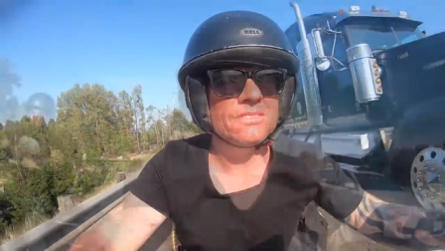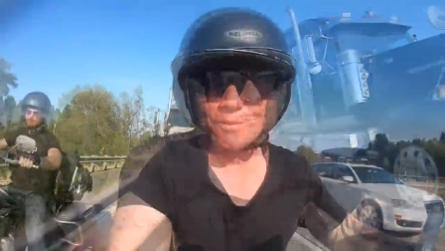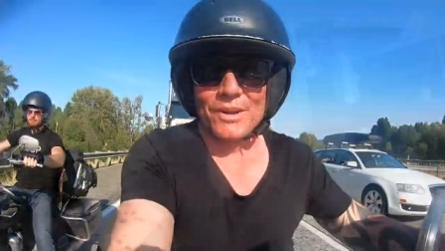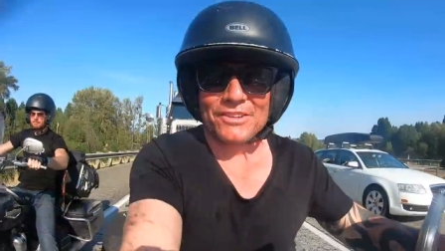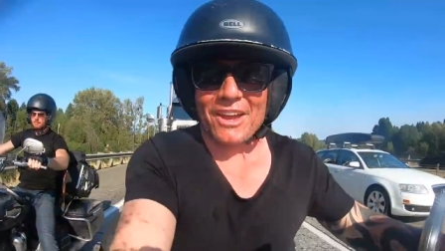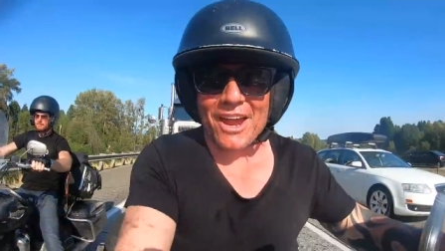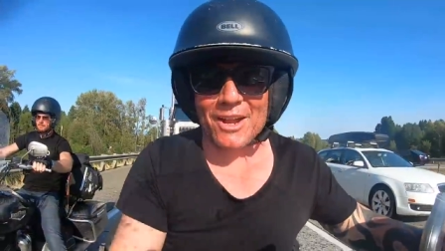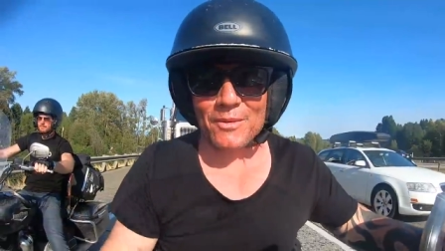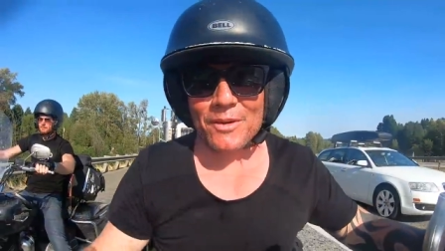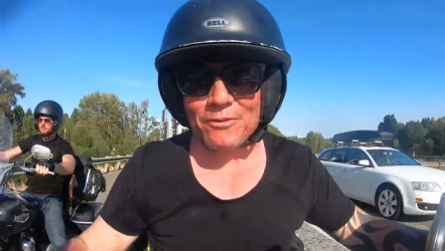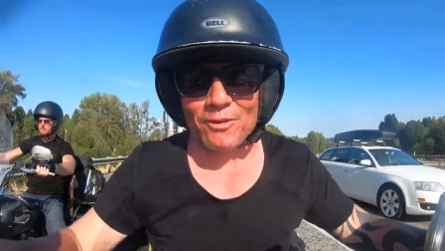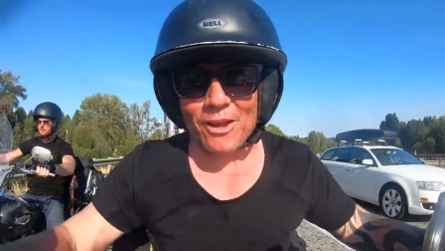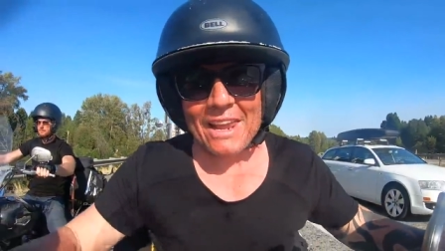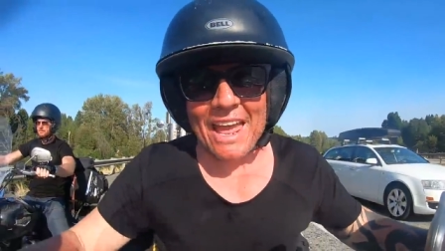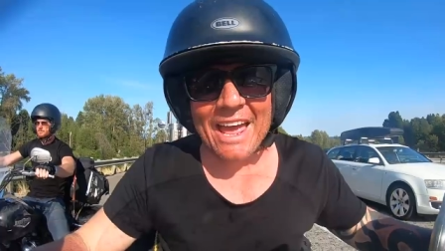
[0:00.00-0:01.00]
We don't know
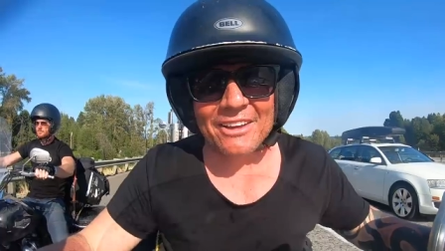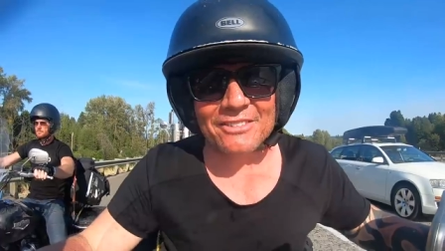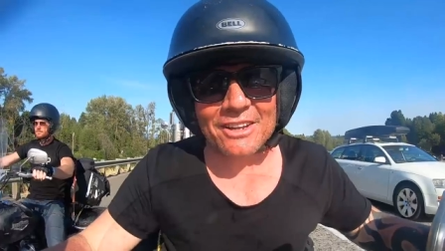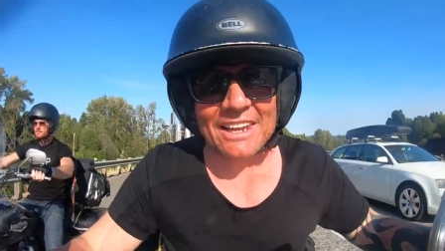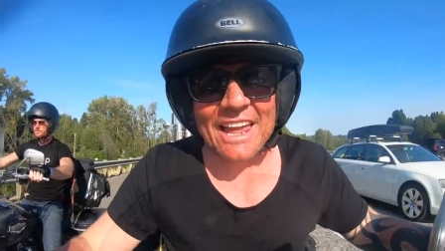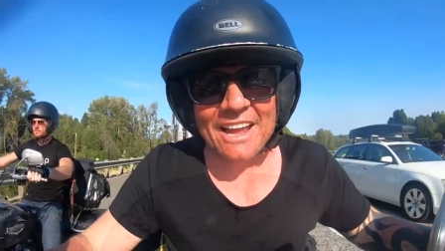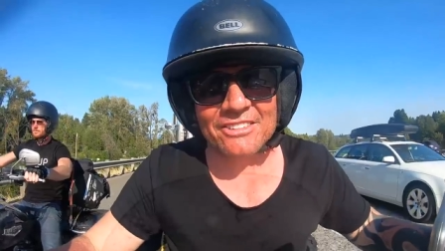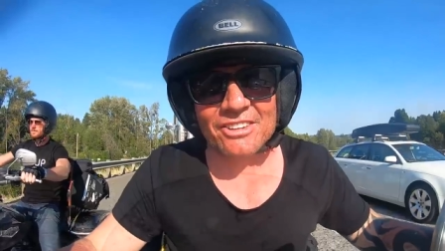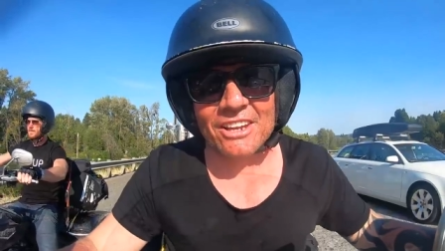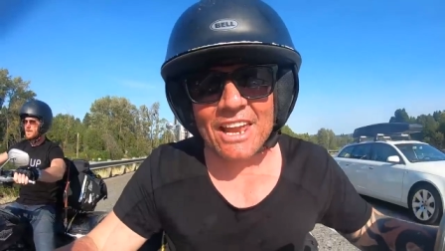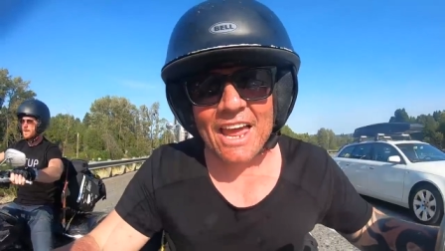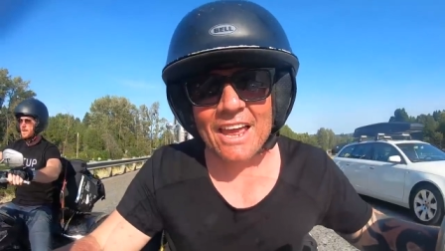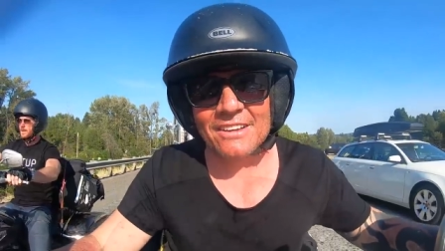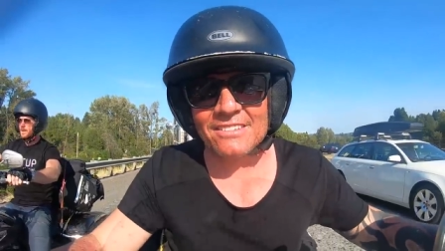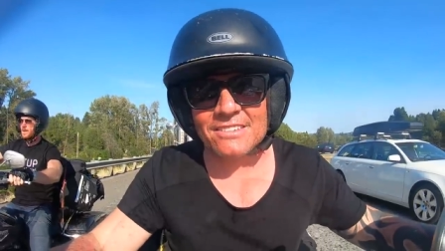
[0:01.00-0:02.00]
if we're allowed, allowed to
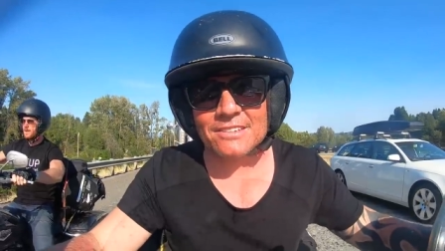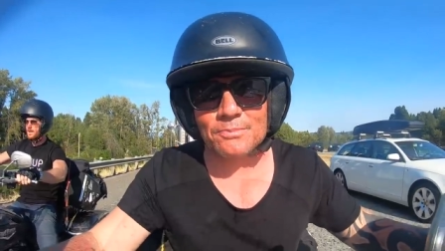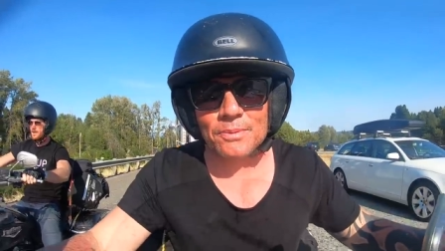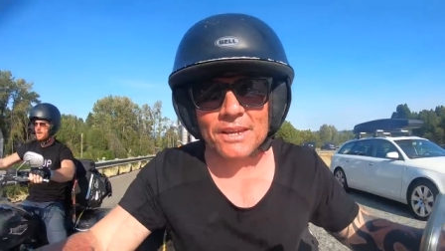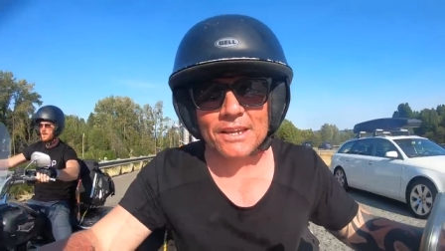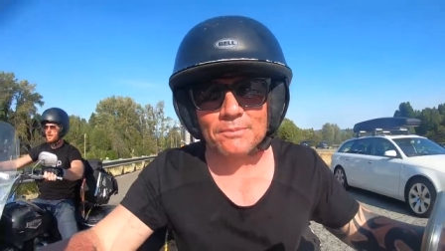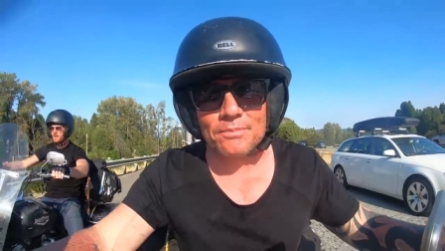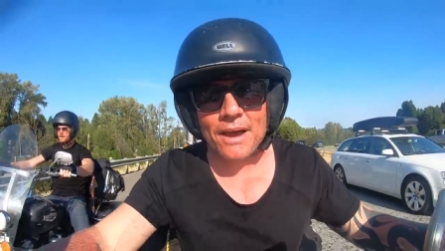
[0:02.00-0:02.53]
lane split